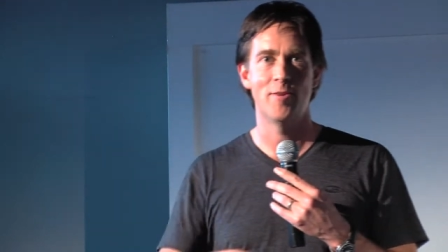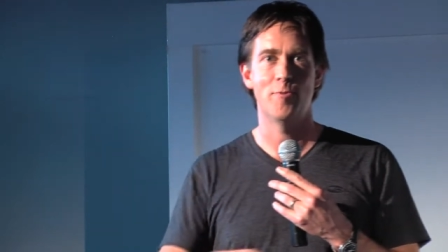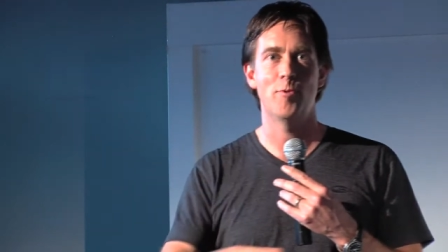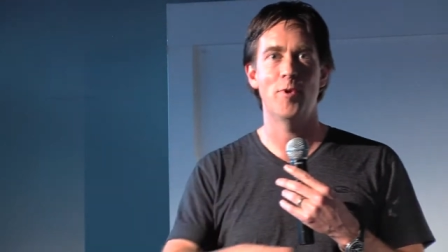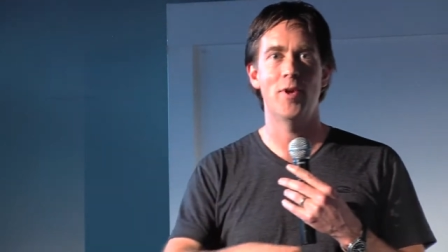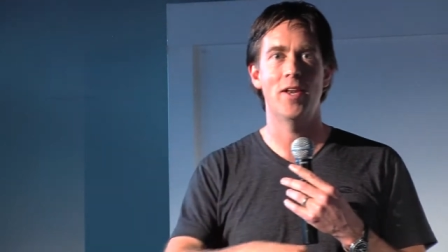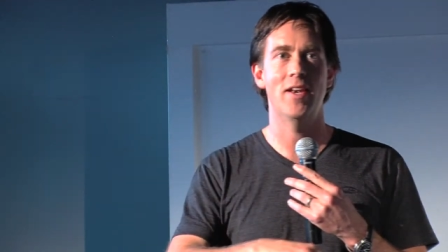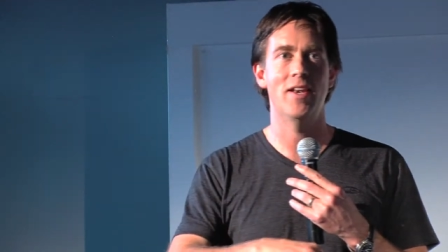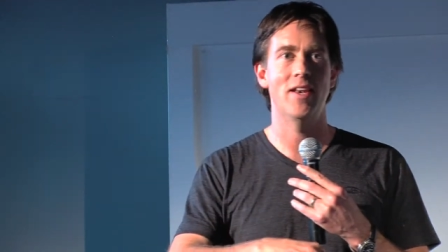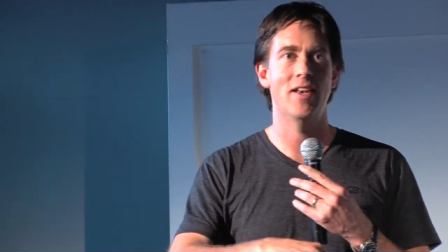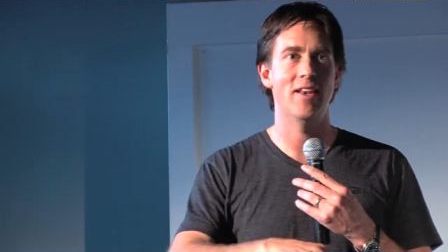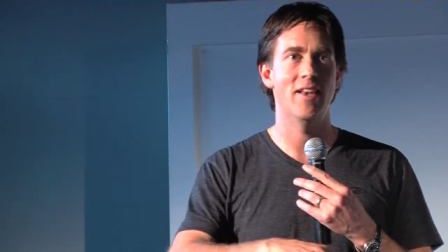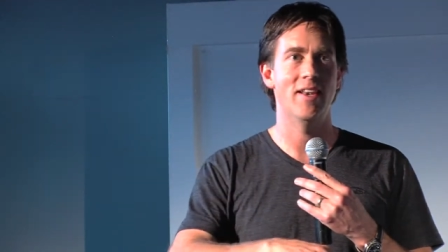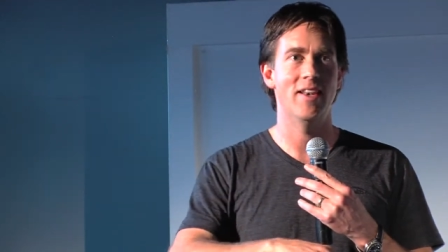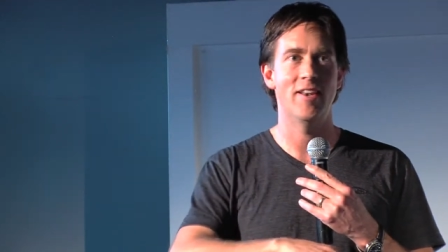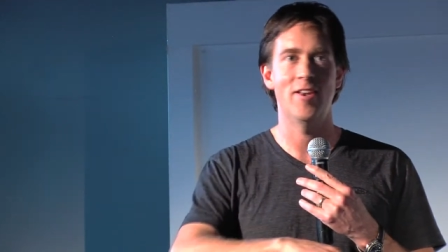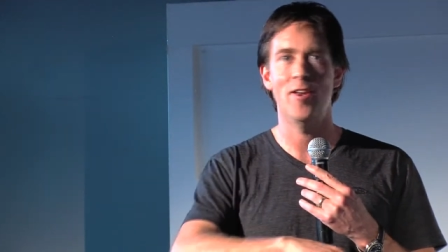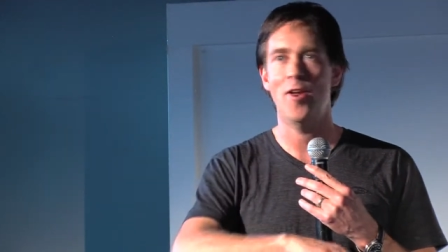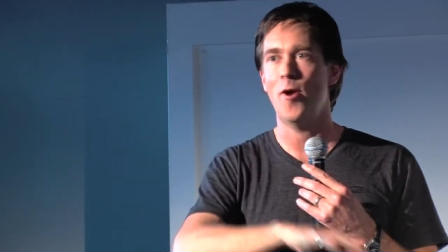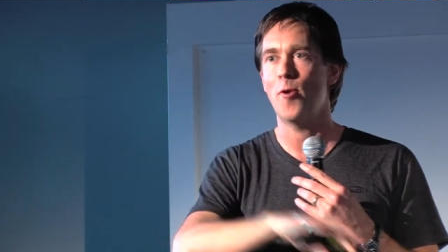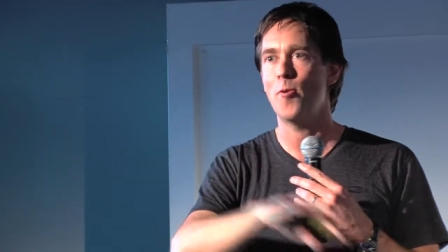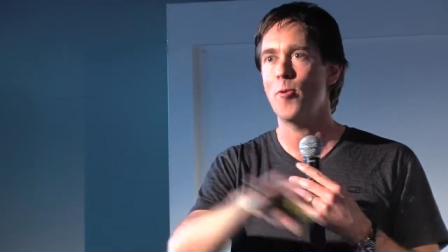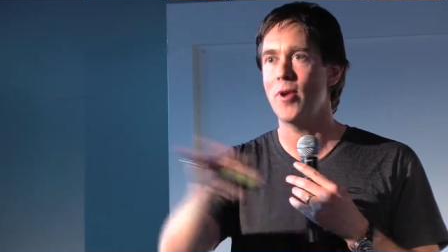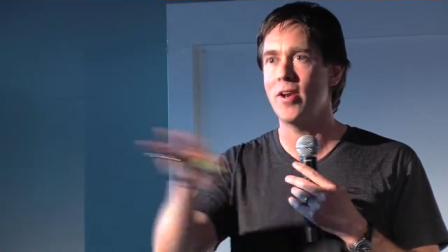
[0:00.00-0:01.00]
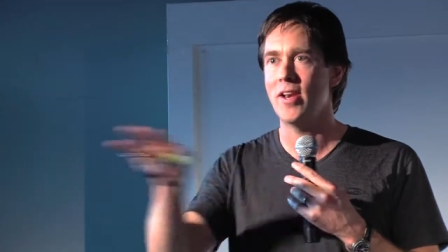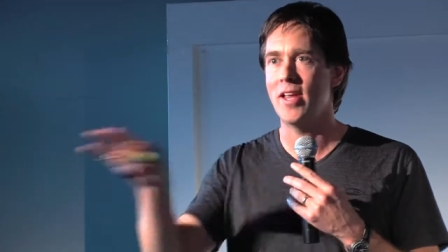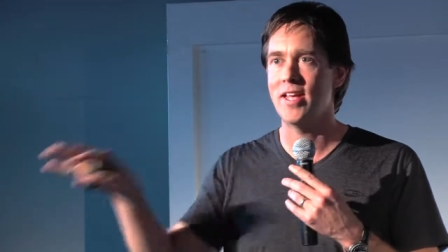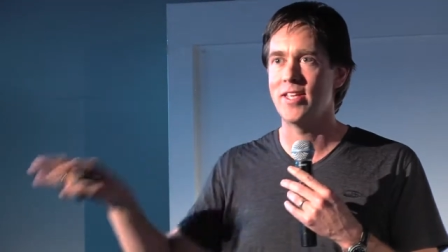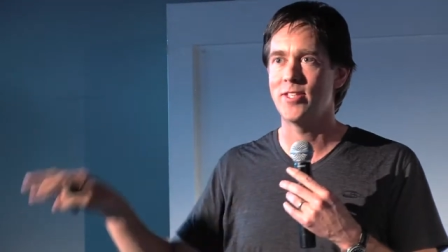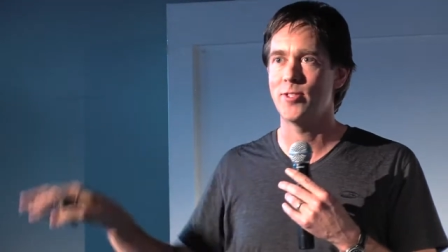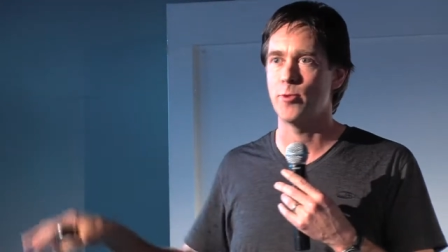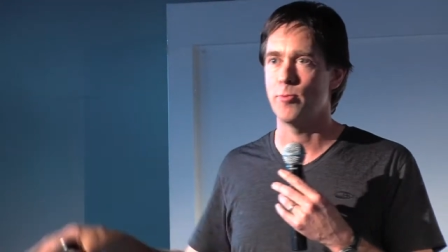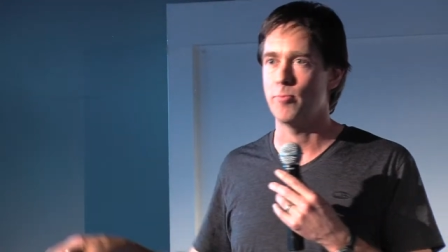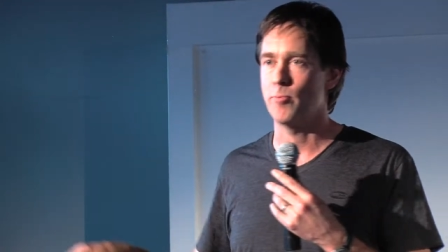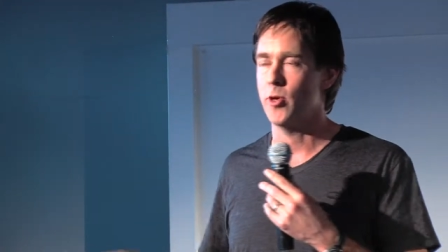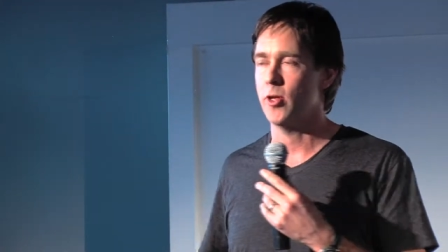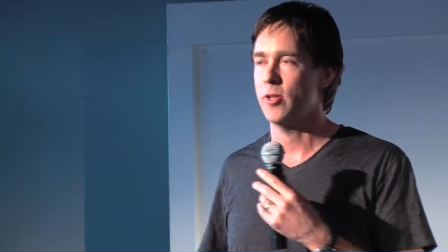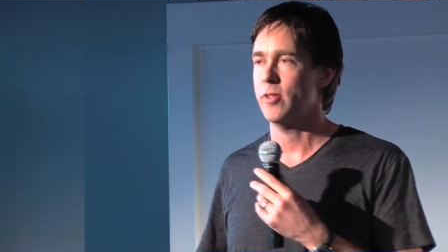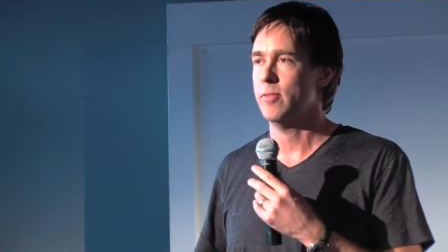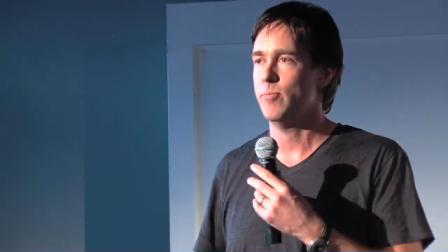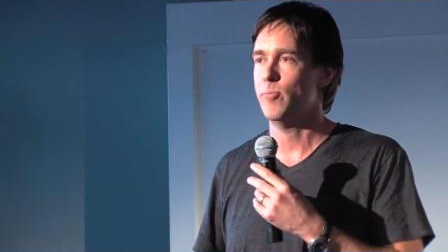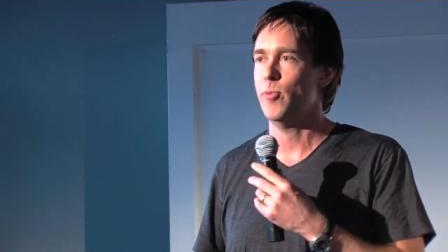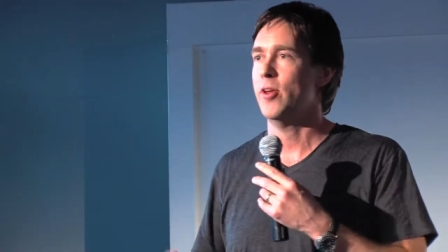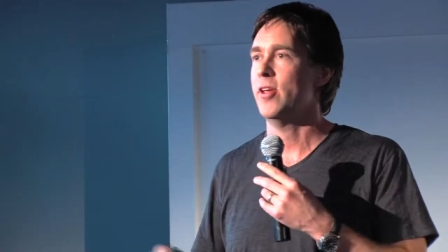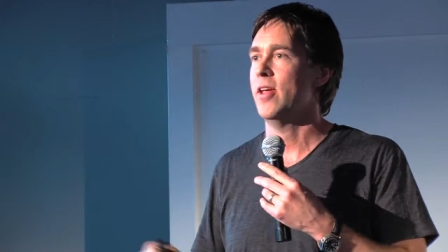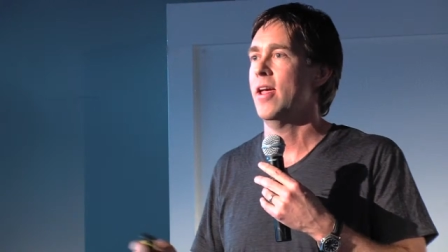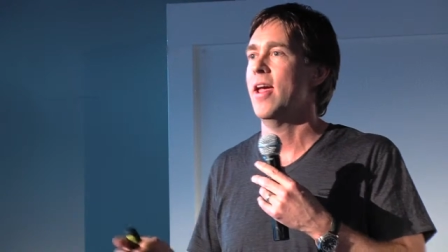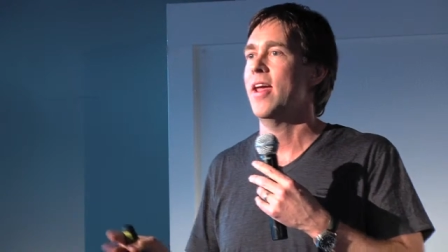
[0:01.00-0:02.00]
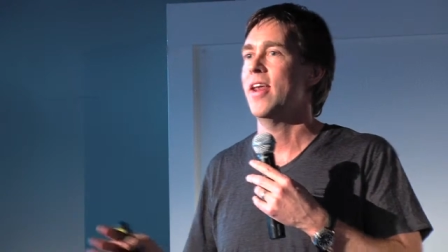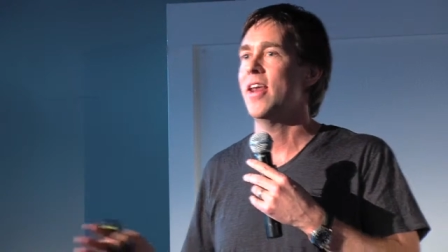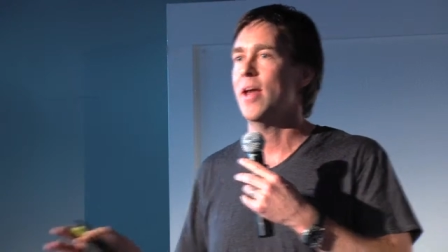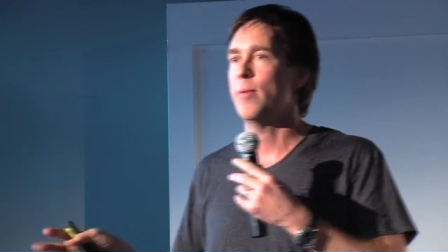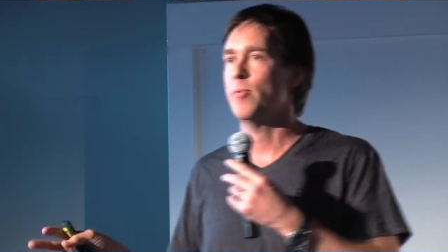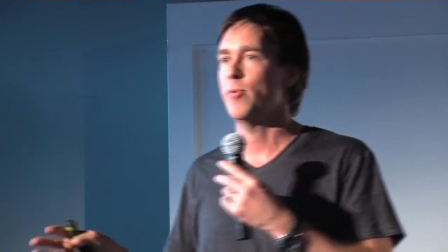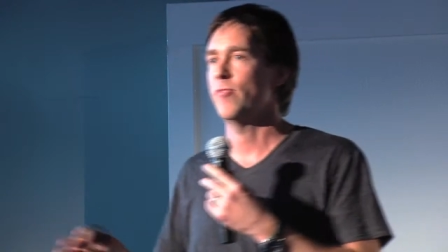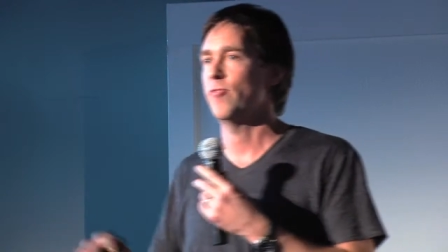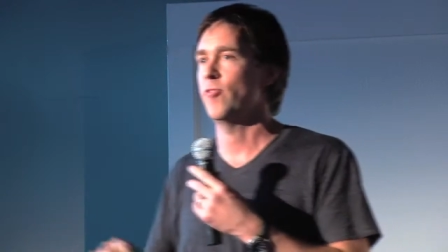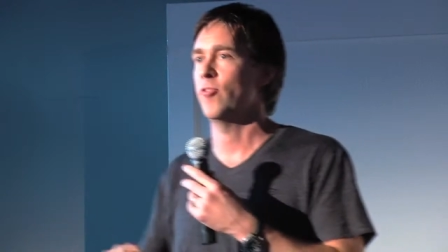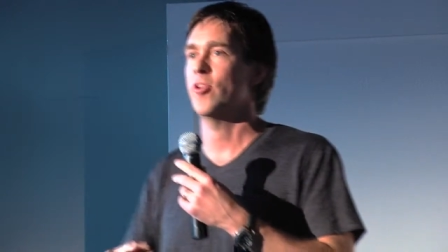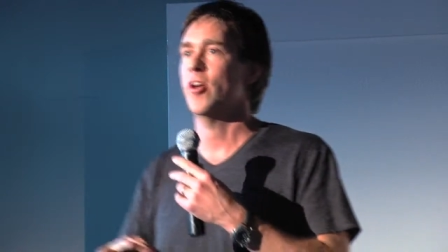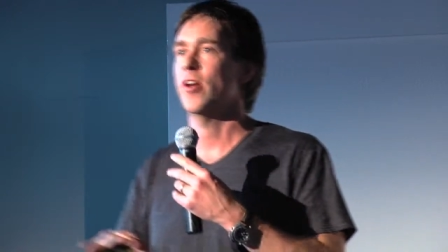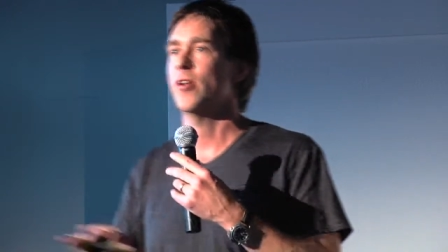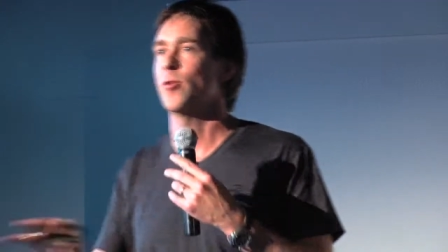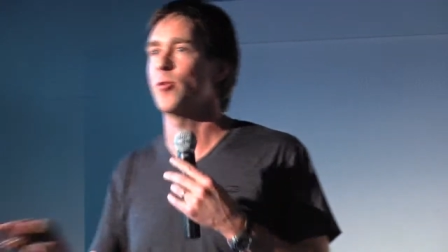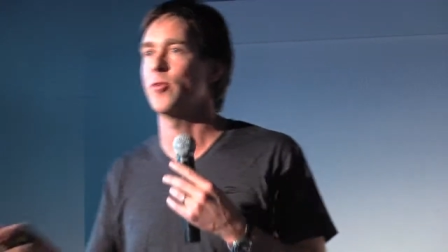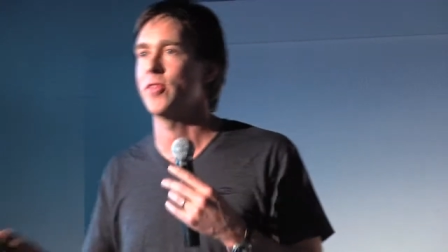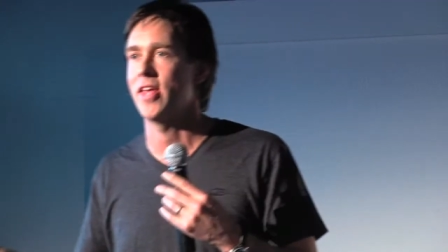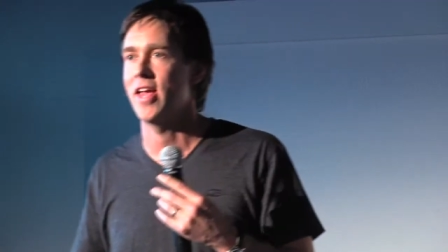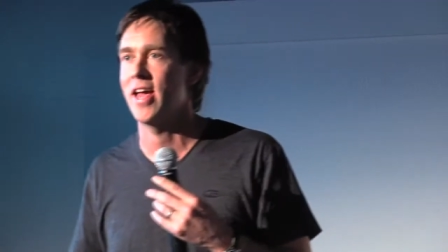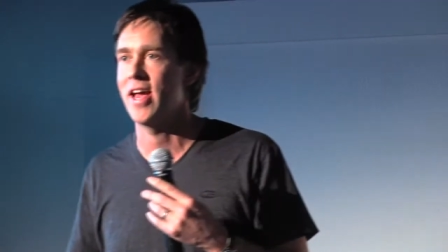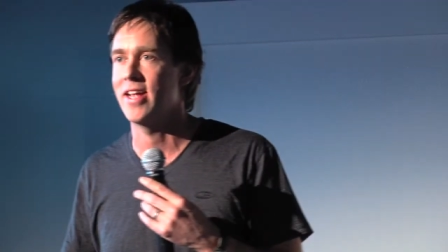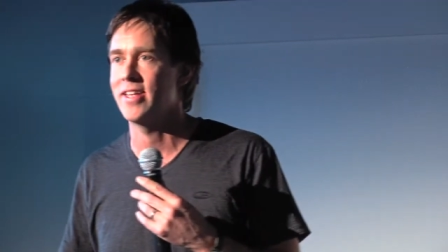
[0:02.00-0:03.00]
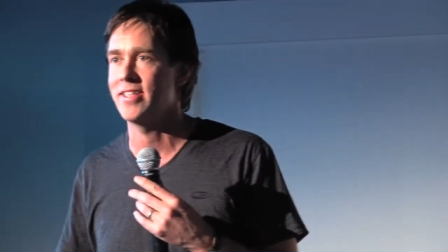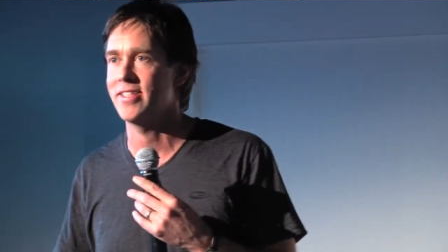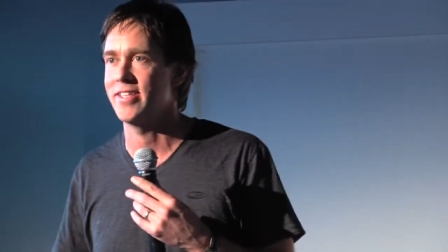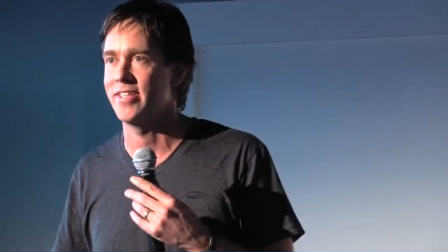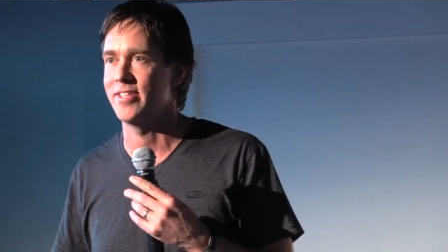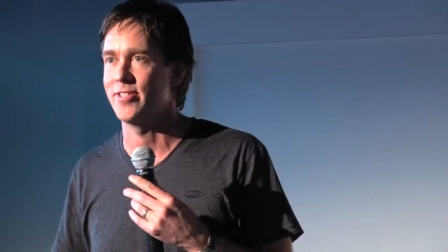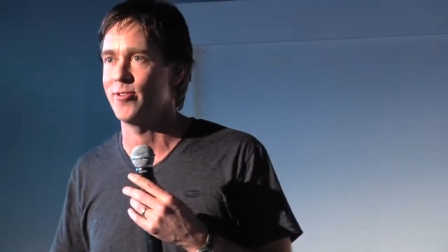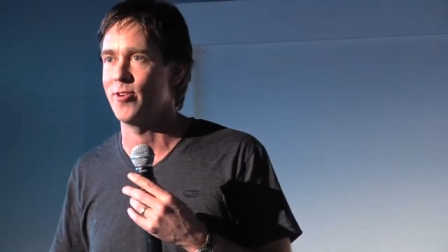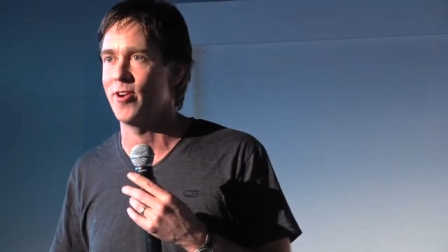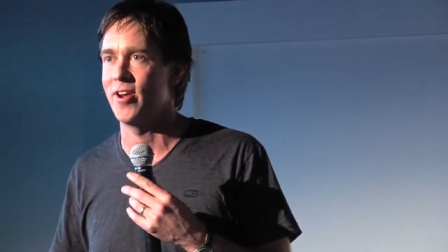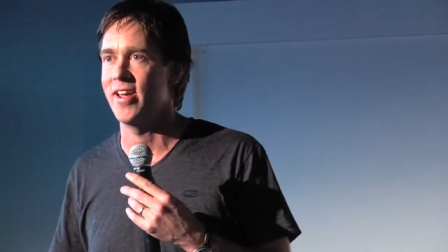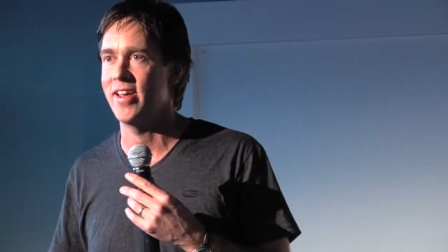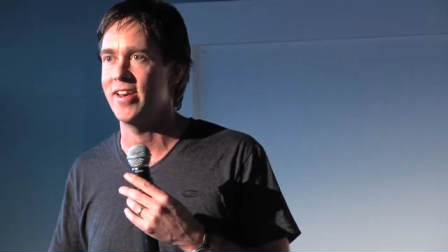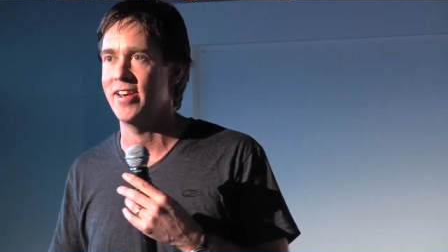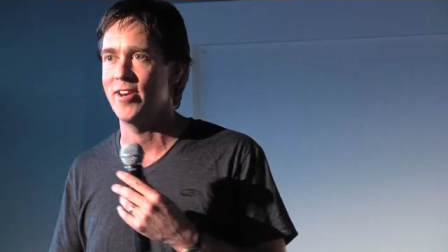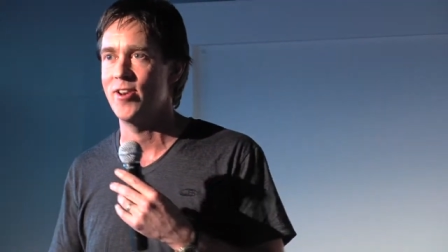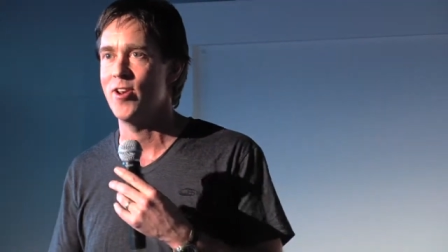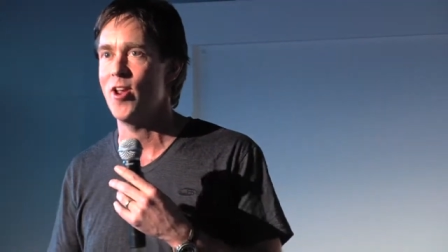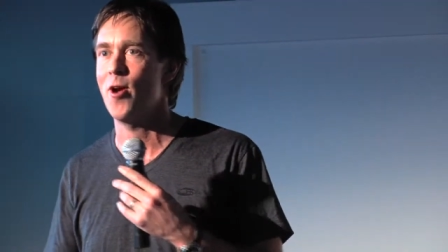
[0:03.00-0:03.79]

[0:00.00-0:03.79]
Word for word: when no one has, put, put your hand up if you've got all the answers, right?